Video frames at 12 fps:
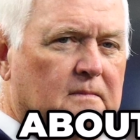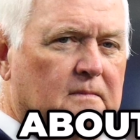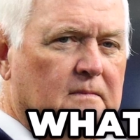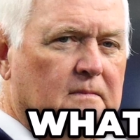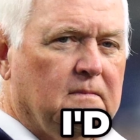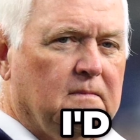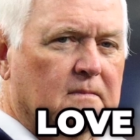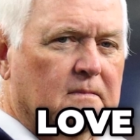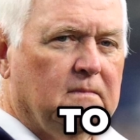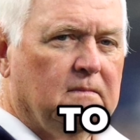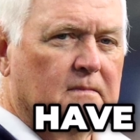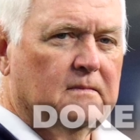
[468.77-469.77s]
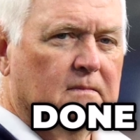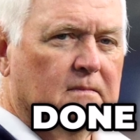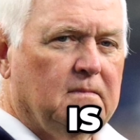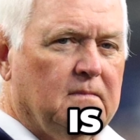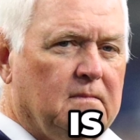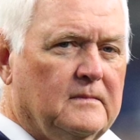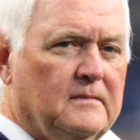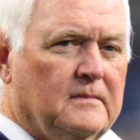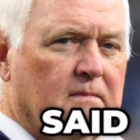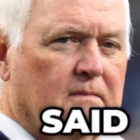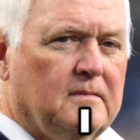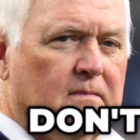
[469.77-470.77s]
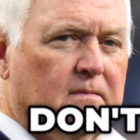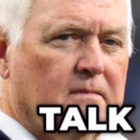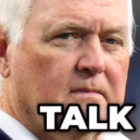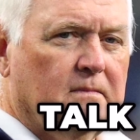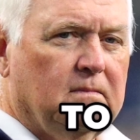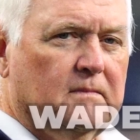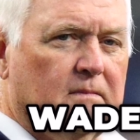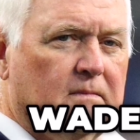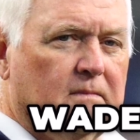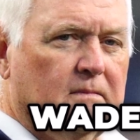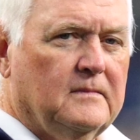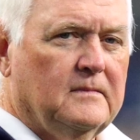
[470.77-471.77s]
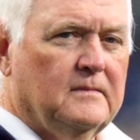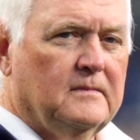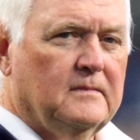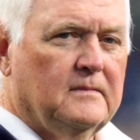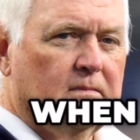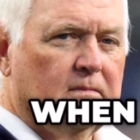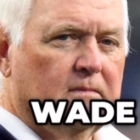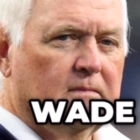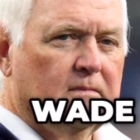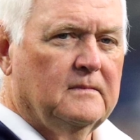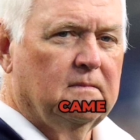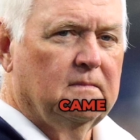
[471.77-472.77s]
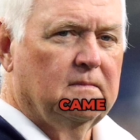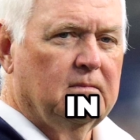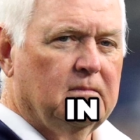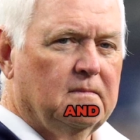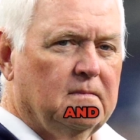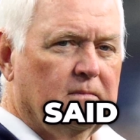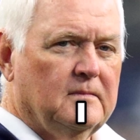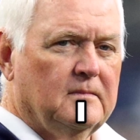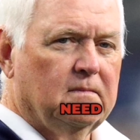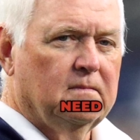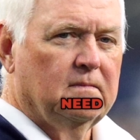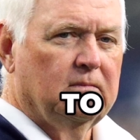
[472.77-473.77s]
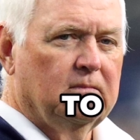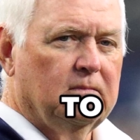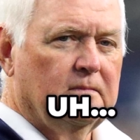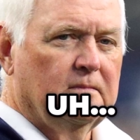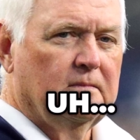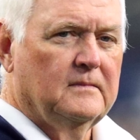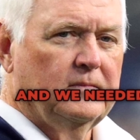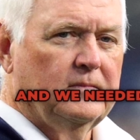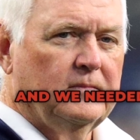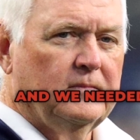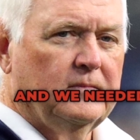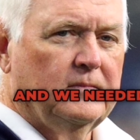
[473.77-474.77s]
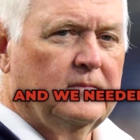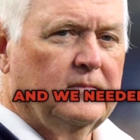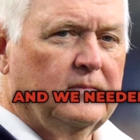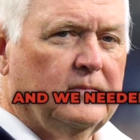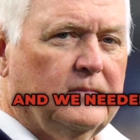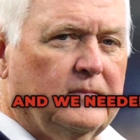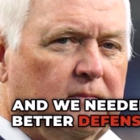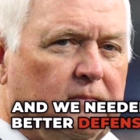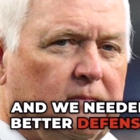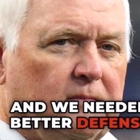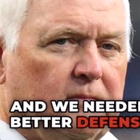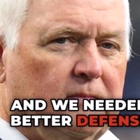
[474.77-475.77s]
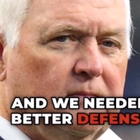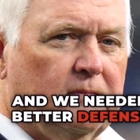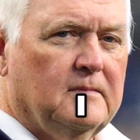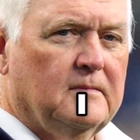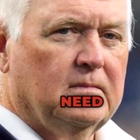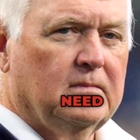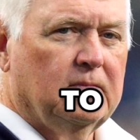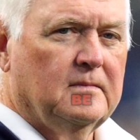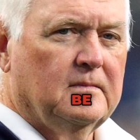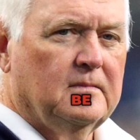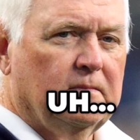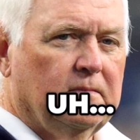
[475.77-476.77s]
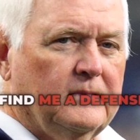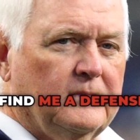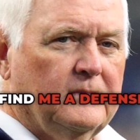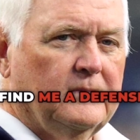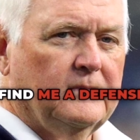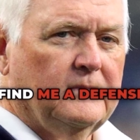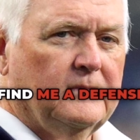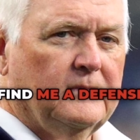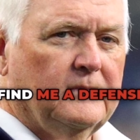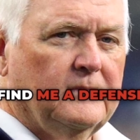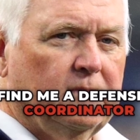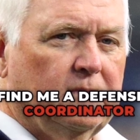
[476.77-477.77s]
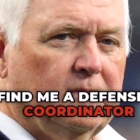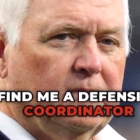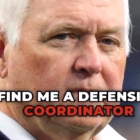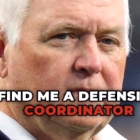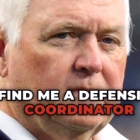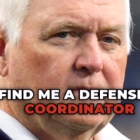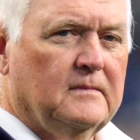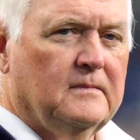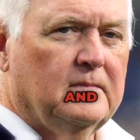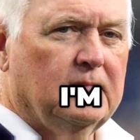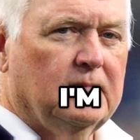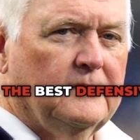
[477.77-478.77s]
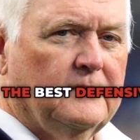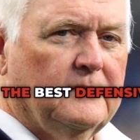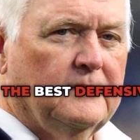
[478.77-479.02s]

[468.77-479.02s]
What I'd love to have done is sit down and talk to Wade when Wade came in and said, I need to, we needed a better defense. I need to find me a defensive coordinator, and I'm the best